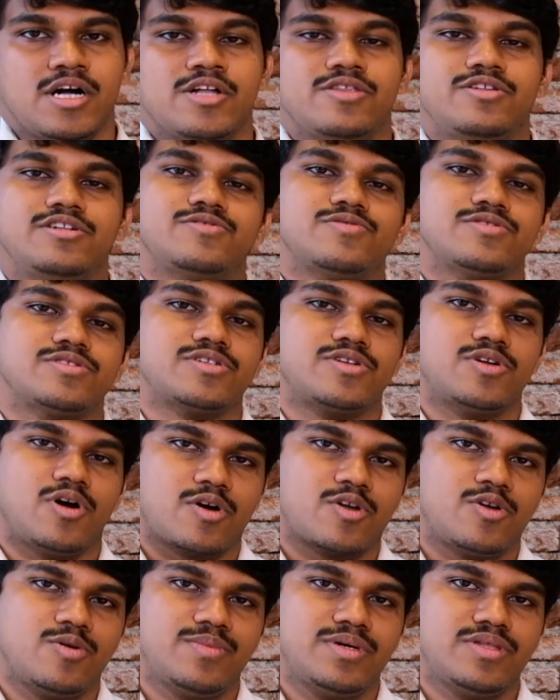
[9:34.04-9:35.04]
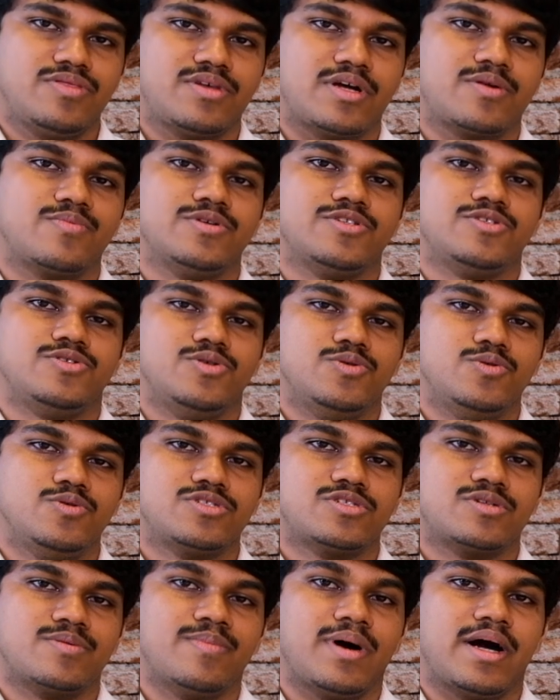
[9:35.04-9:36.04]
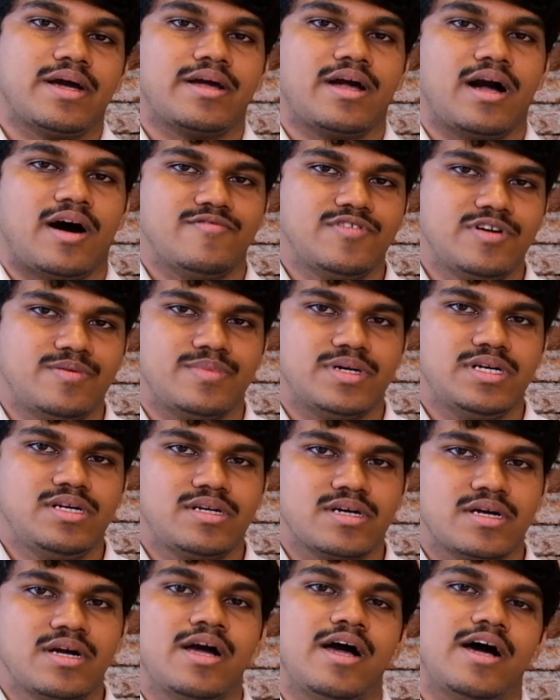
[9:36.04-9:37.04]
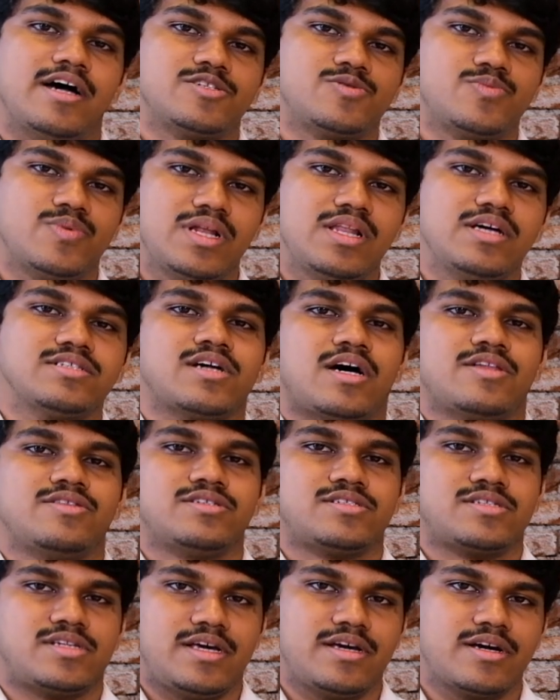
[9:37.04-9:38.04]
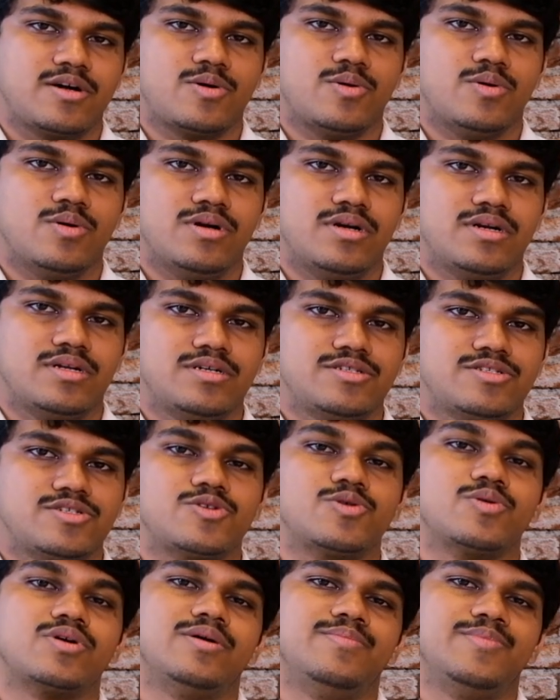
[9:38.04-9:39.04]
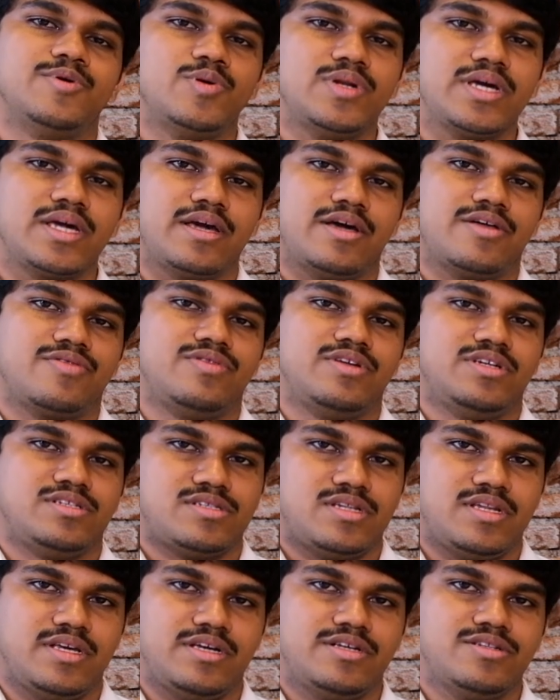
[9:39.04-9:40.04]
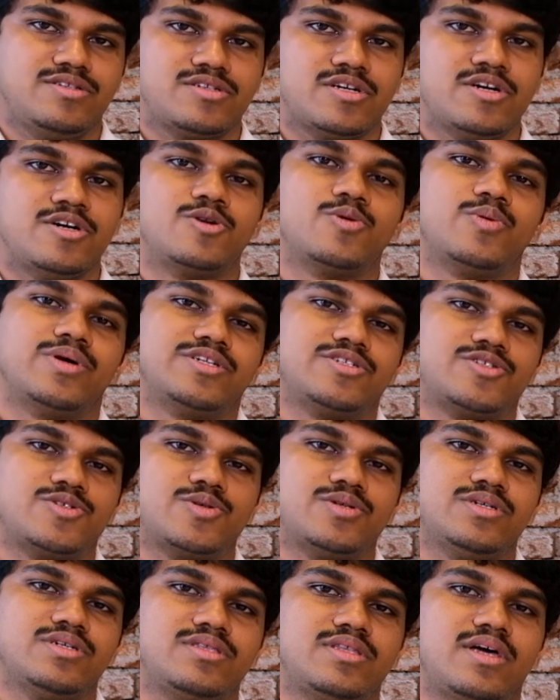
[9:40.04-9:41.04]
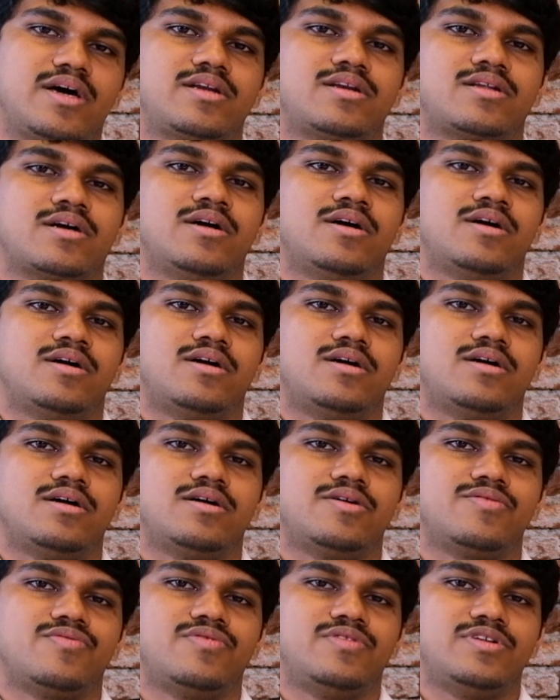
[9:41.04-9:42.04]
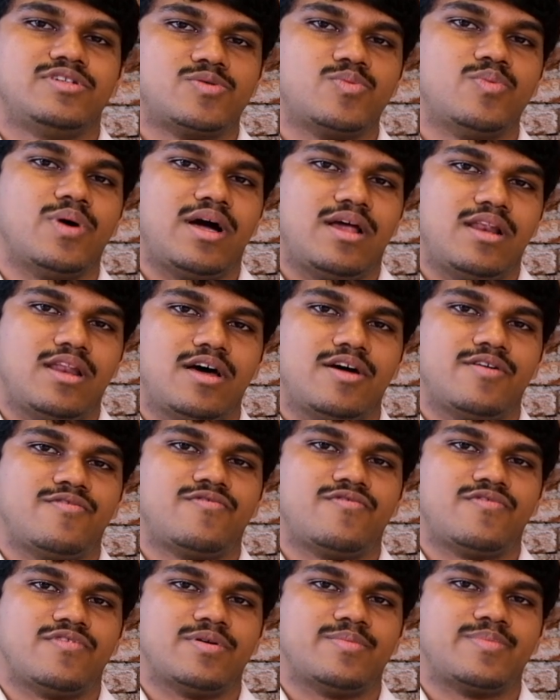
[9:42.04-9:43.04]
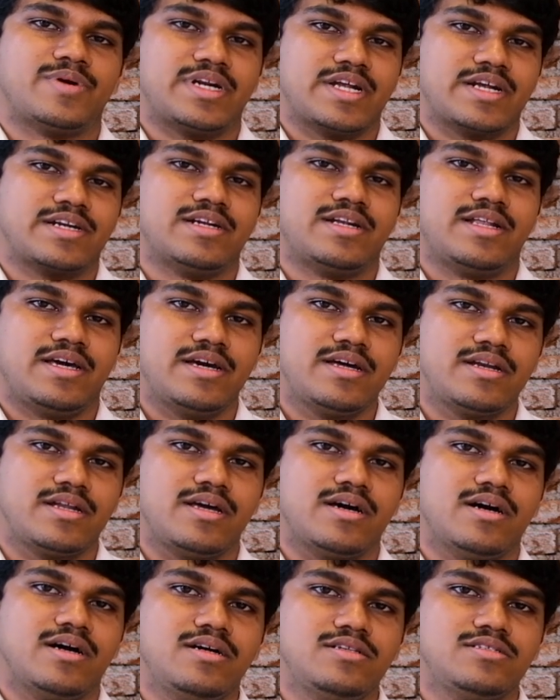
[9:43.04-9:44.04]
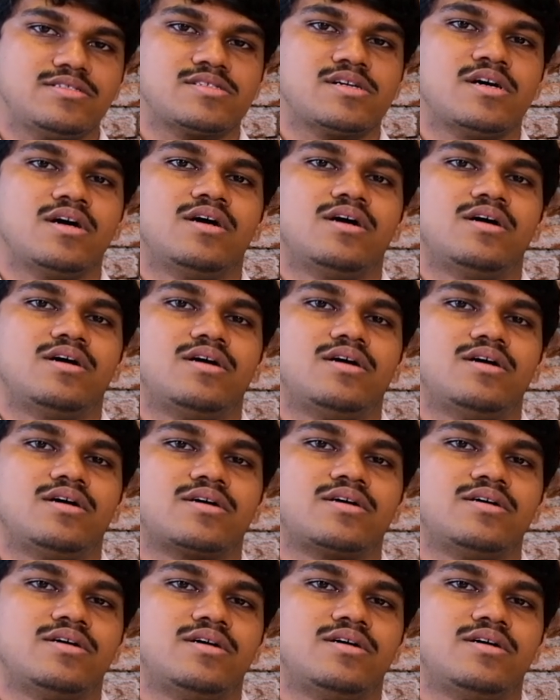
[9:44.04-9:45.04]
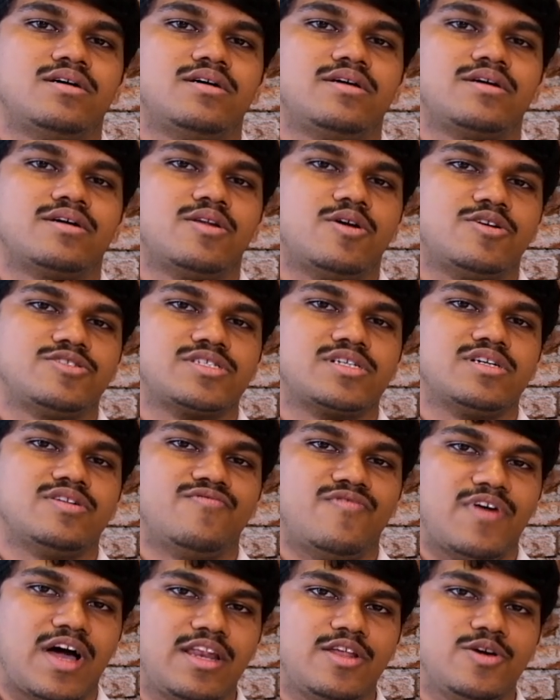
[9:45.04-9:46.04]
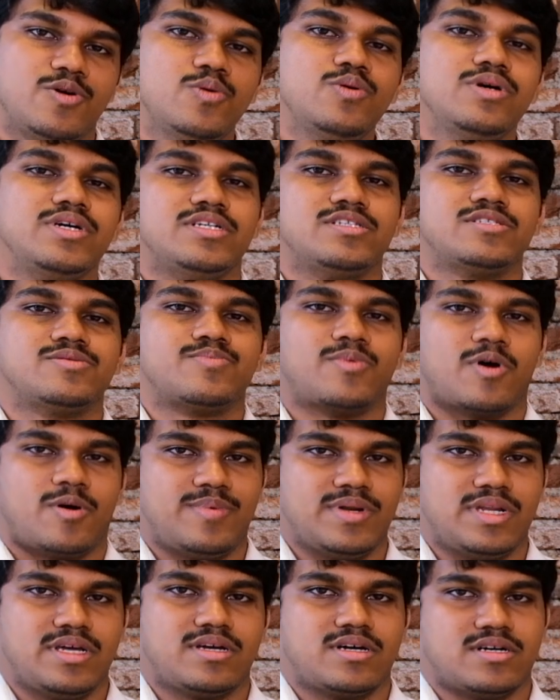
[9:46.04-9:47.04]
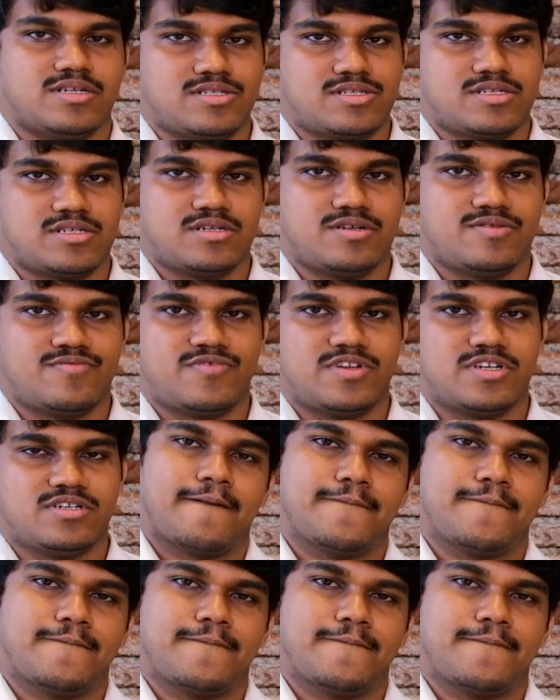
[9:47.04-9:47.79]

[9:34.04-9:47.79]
This was a document that was used by government as well as other stakeholders to communicate these needs to ensure that this wildlife protected areas ecological value is properly conserved.